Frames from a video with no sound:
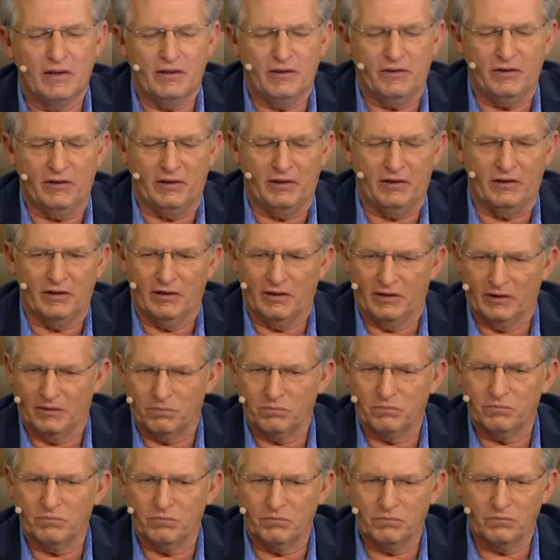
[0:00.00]
the, uh,
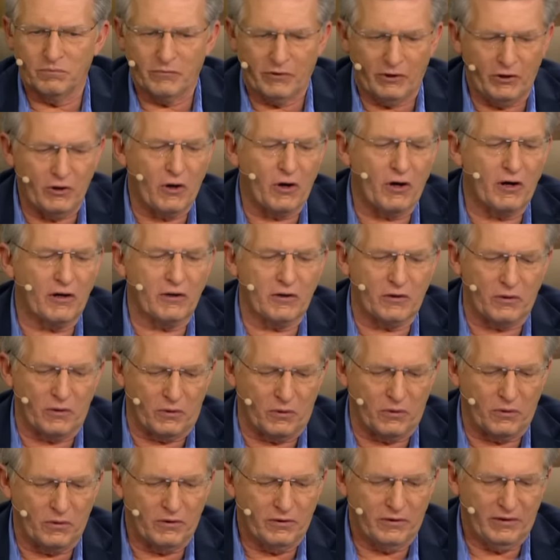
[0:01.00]
the
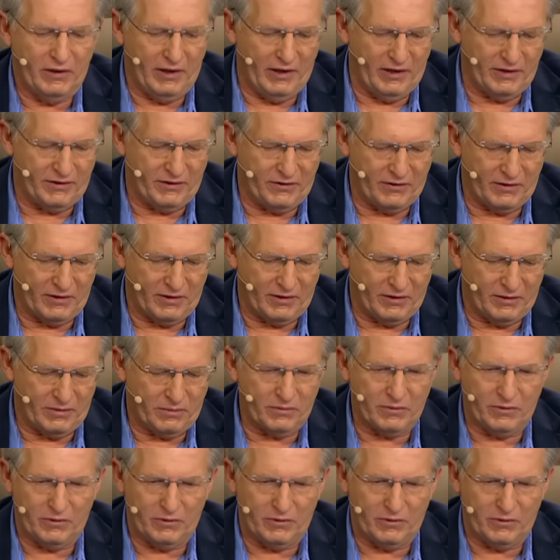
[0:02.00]
article that uh,